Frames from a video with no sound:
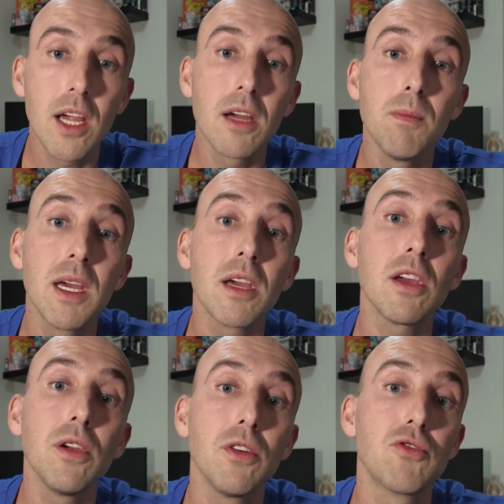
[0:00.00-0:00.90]
could be a
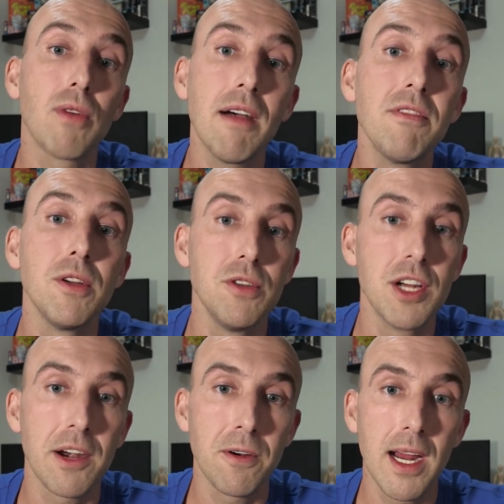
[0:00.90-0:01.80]
huge revenue
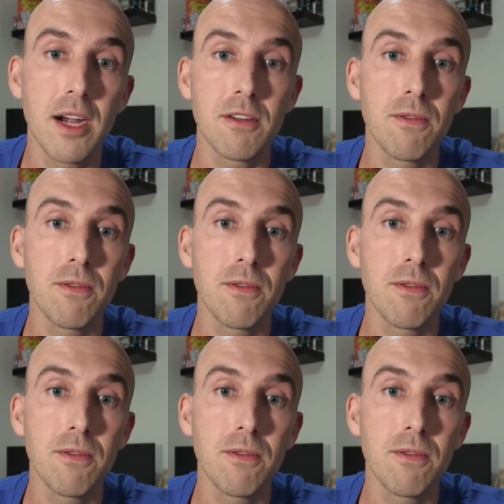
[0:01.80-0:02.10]
generator